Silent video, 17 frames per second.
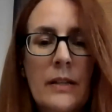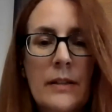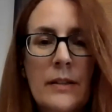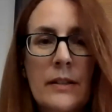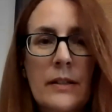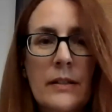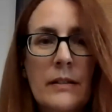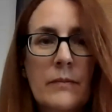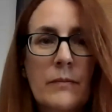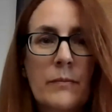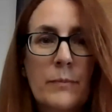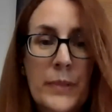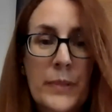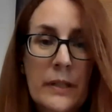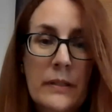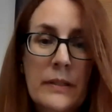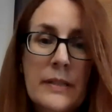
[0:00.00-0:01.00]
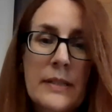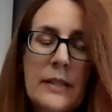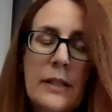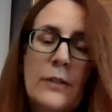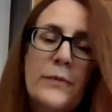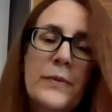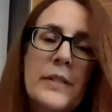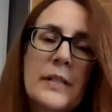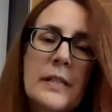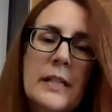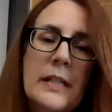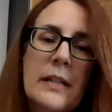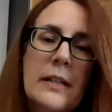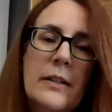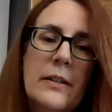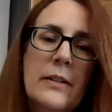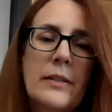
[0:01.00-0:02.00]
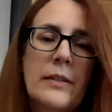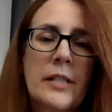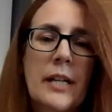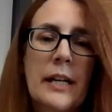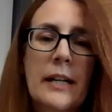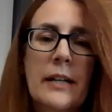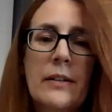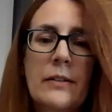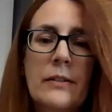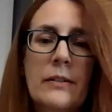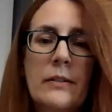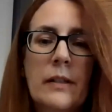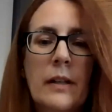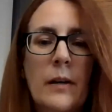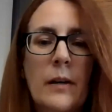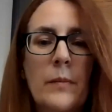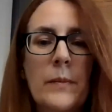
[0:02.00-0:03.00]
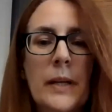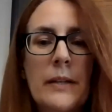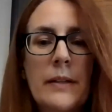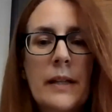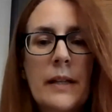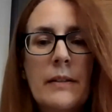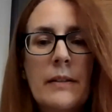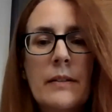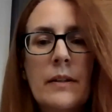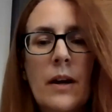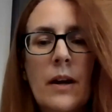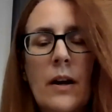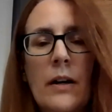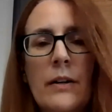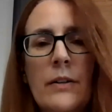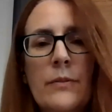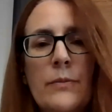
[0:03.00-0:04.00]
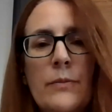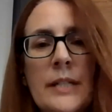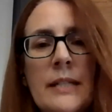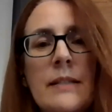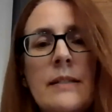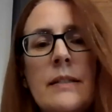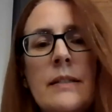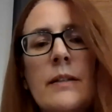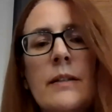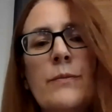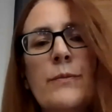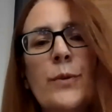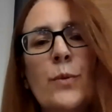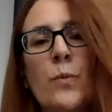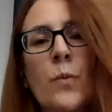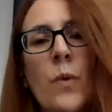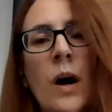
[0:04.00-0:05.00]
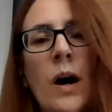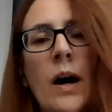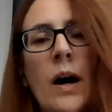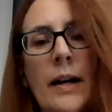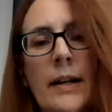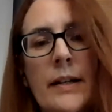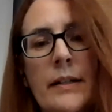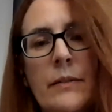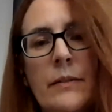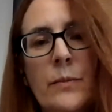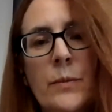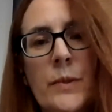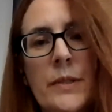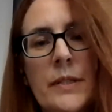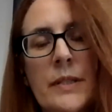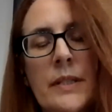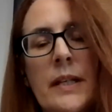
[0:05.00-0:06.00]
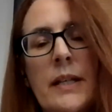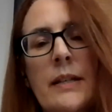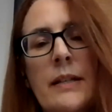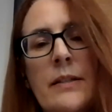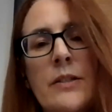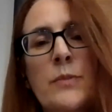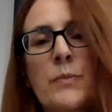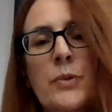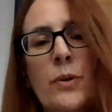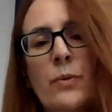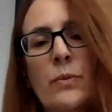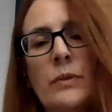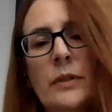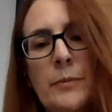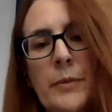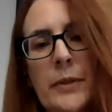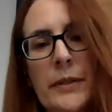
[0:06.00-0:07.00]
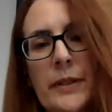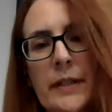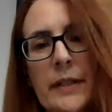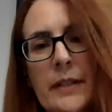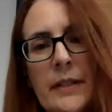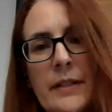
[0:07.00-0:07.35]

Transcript: the bill itself is there, the title, and then our reasoning for why we're saying it's pro-liberty.